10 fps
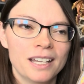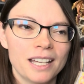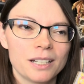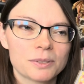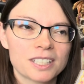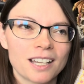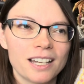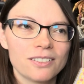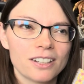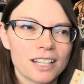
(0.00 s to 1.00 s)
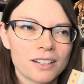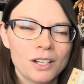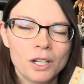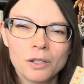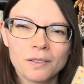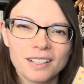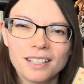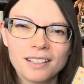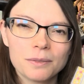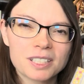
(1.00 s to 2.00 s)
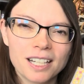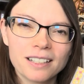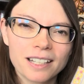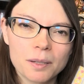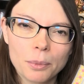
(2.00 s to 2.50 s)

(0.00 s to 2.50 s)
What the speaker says: And it was kind of like a